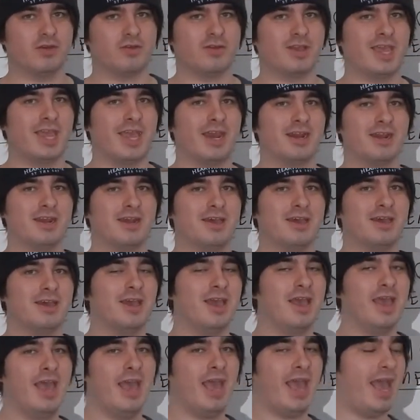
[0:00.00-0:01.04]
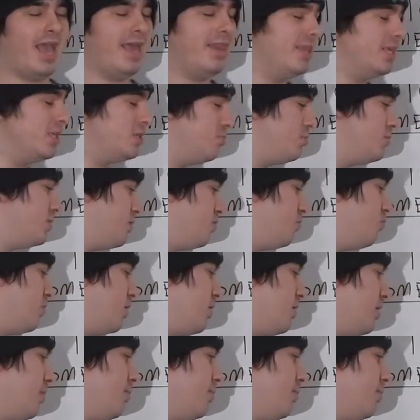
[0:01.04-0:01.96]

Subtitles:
Canada. And this was a really